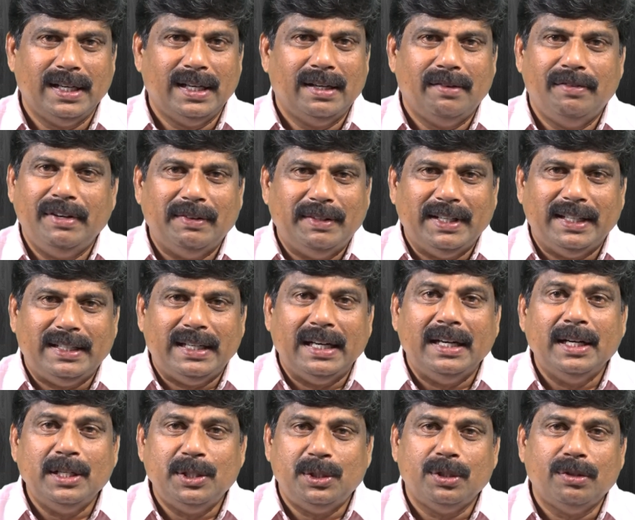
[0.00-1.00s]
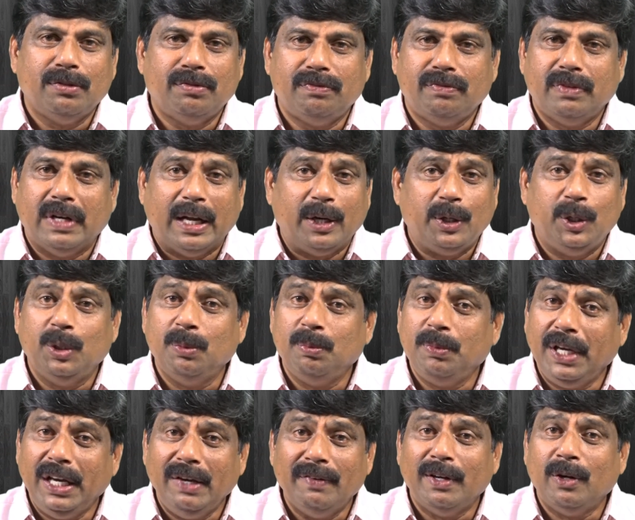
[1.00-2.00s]
We have the tendency of
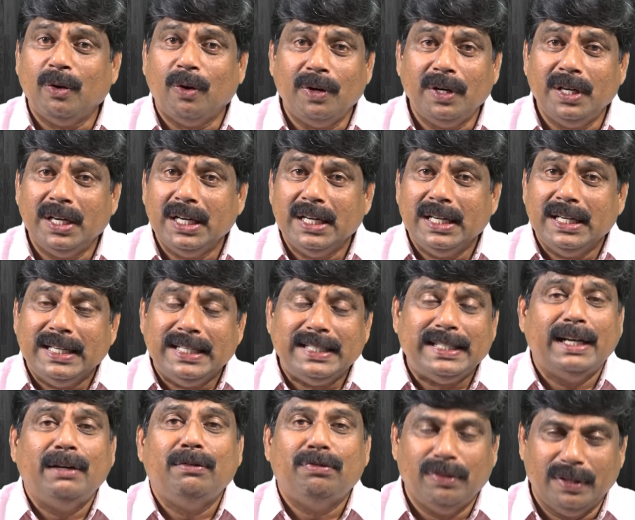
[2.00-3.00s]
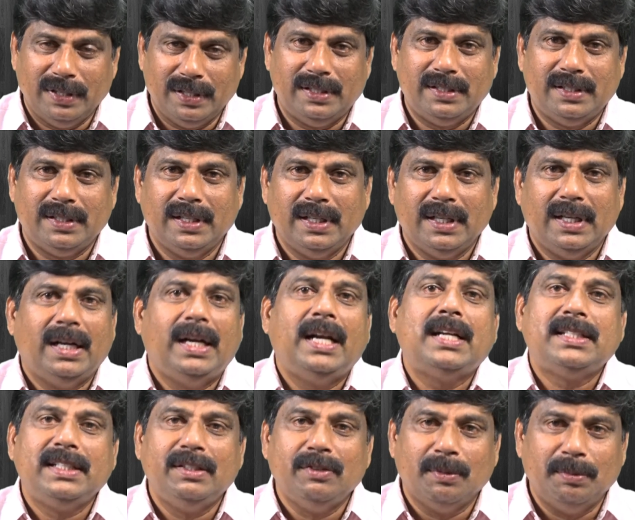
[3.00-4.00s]
arguing even on trifles.
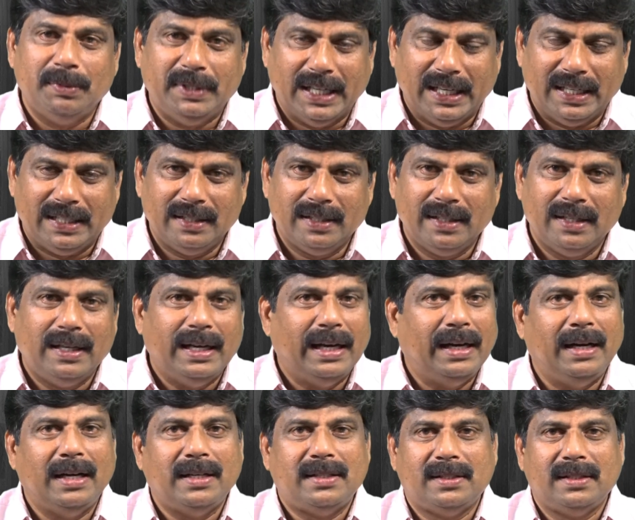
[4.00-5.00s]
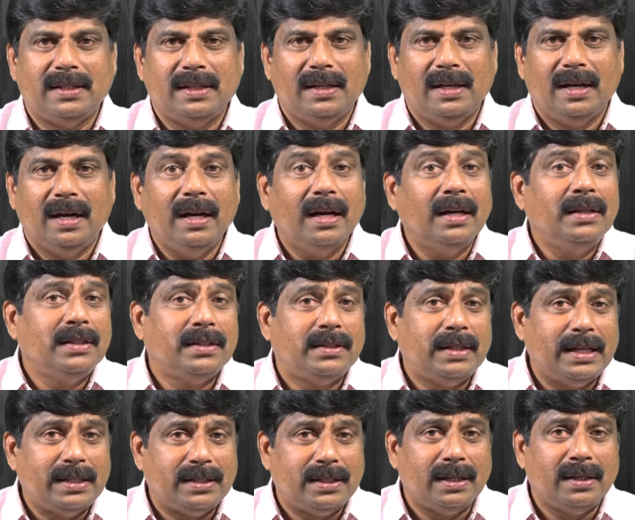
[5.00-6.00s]
Let's give up that and let's learn this
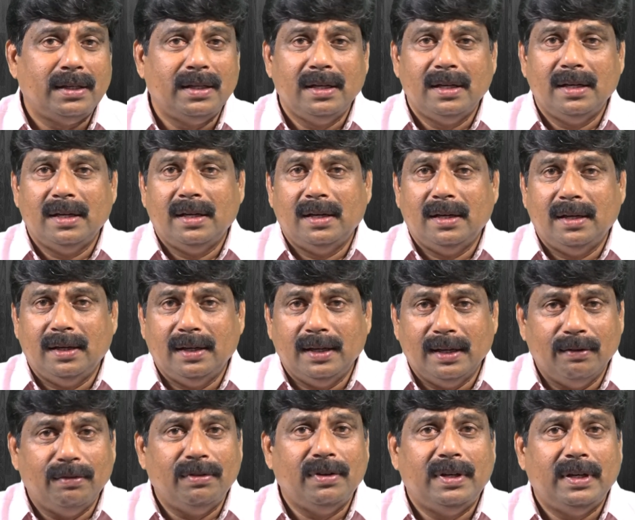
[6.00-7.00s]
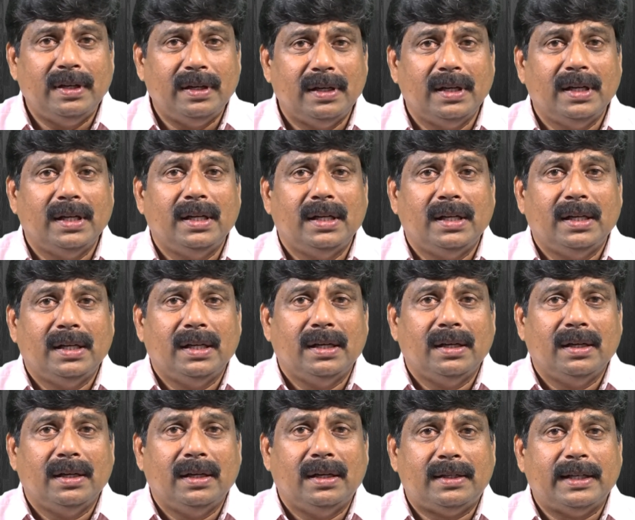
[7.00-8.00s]
lesson. Never
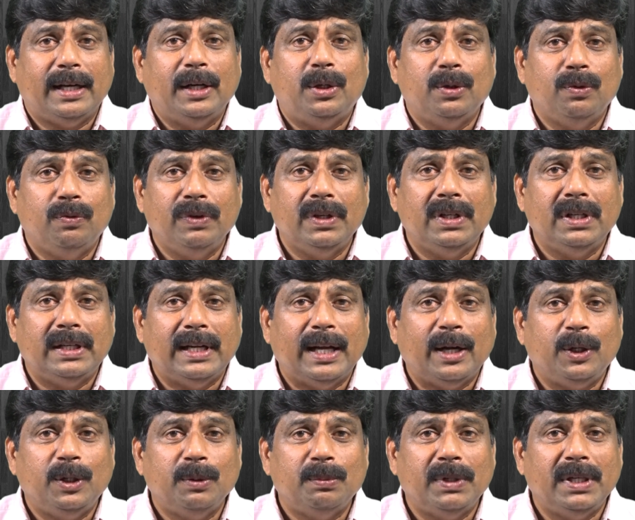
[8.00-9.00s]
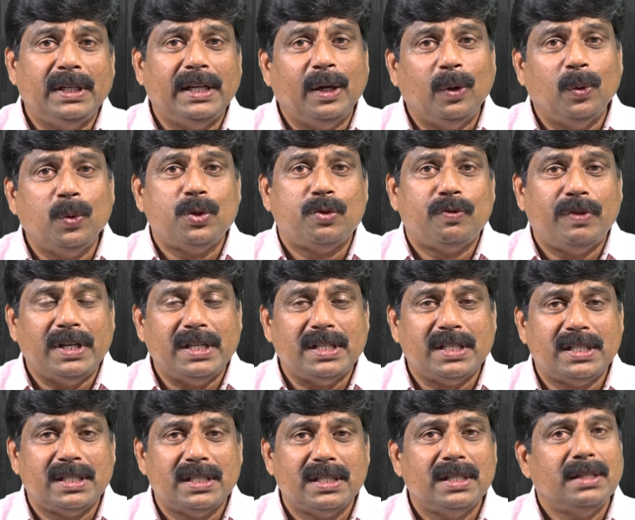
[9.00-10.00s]
try to win an argument and lose
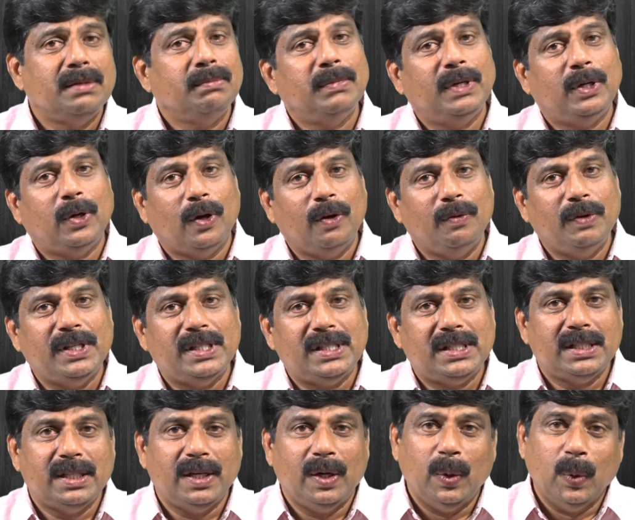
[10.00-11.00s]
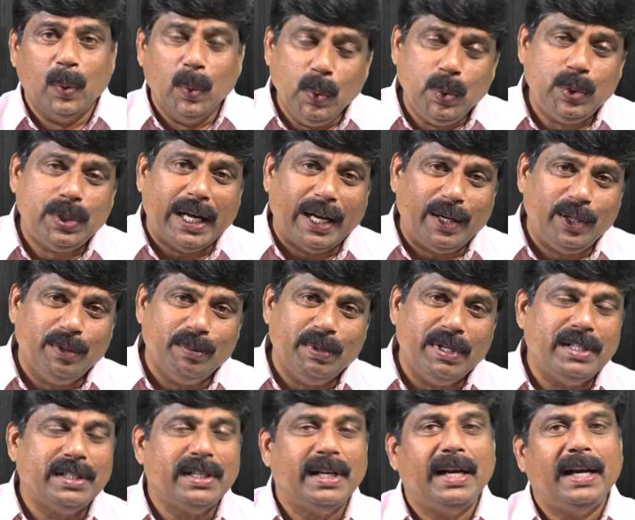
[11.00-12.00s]
friends, but always lose
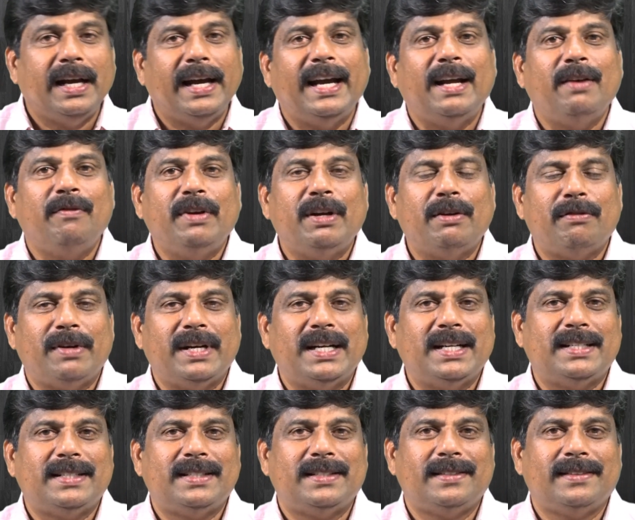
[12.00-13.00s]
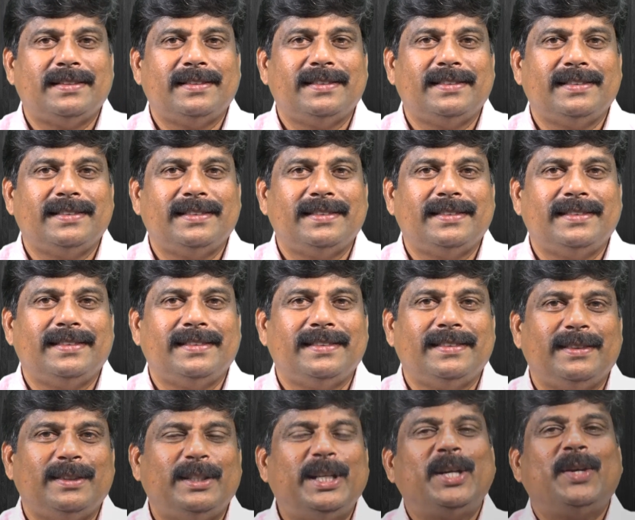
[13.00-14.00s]
argument and win friends.
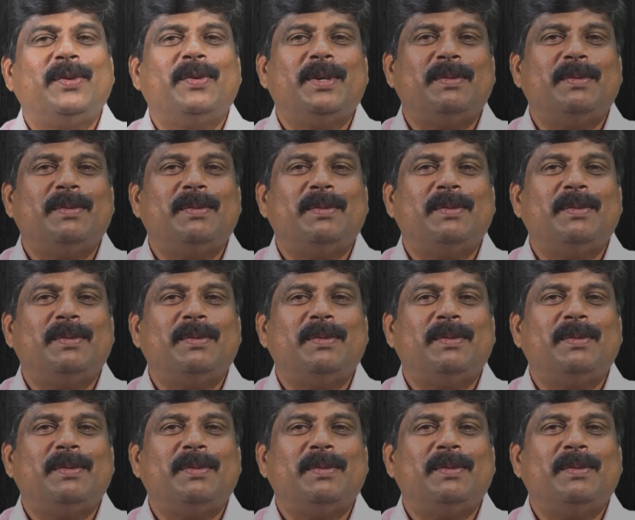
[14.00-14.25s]
Thank you very